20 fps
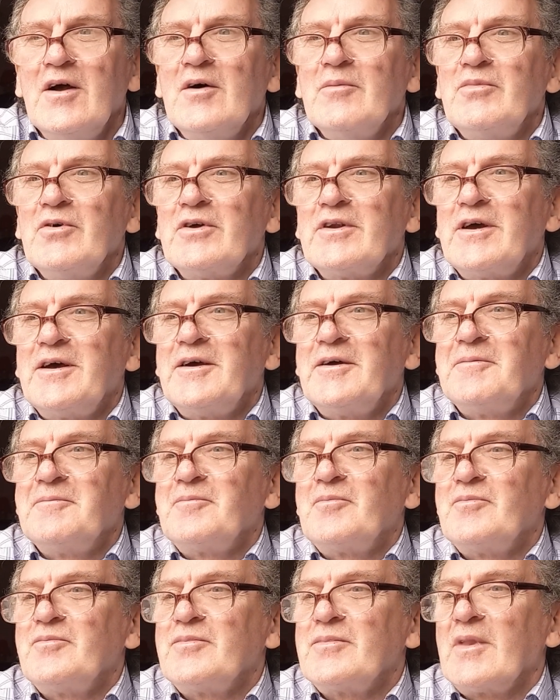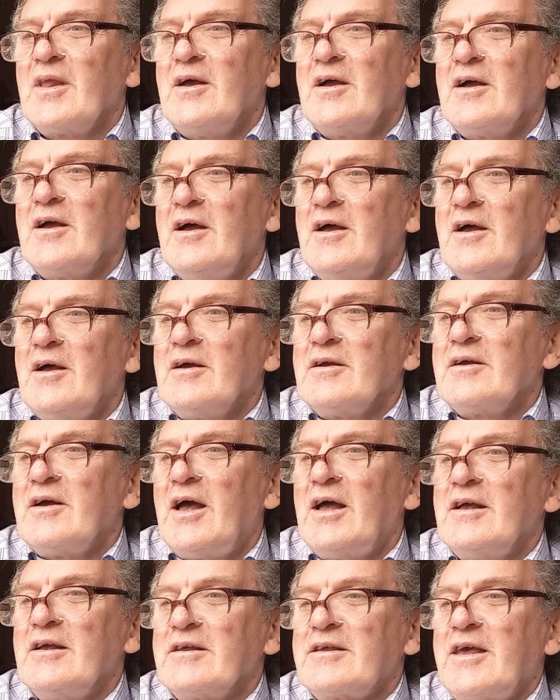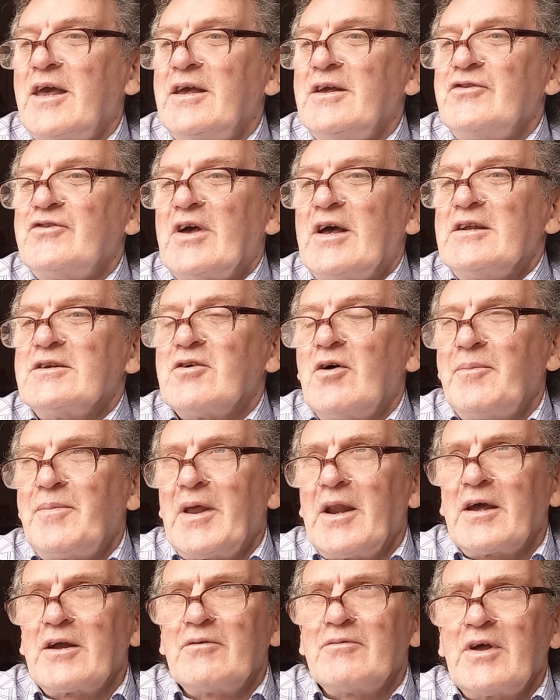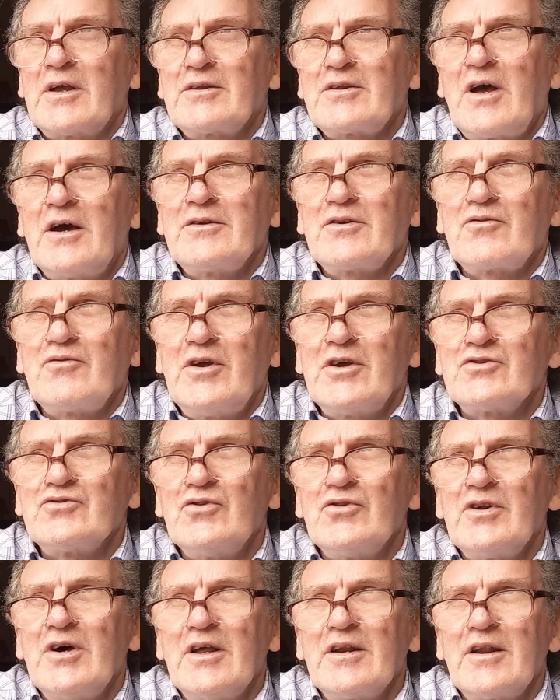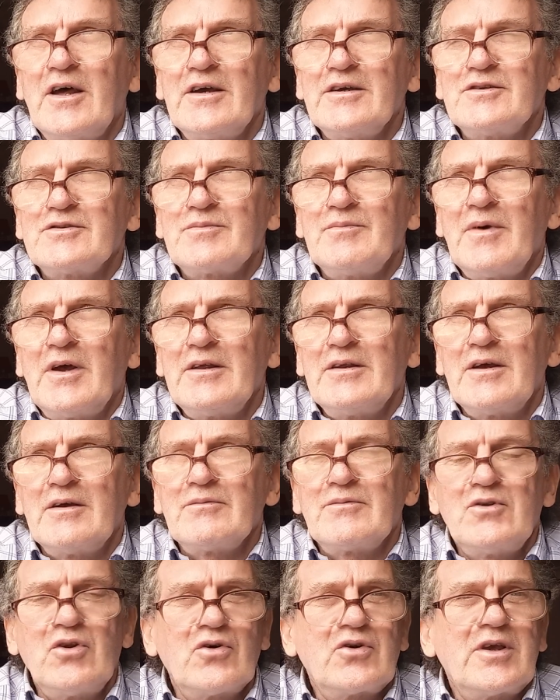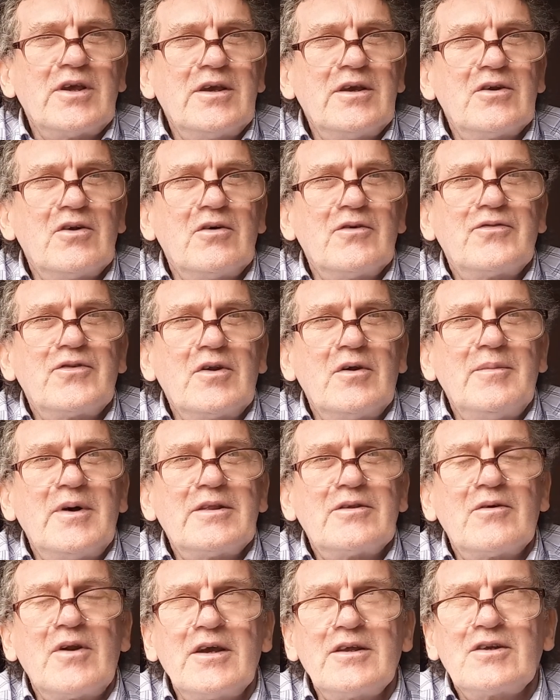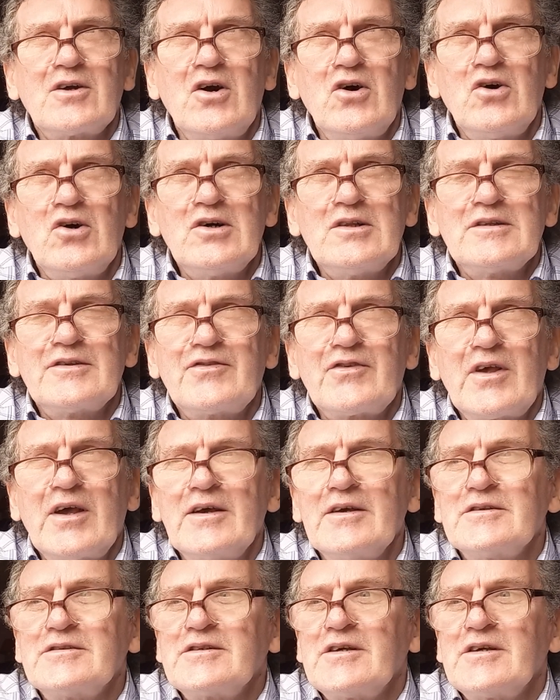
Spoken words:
But Kings held up, and I had a great run all night. Lucky, you know, if you know, made the right calls at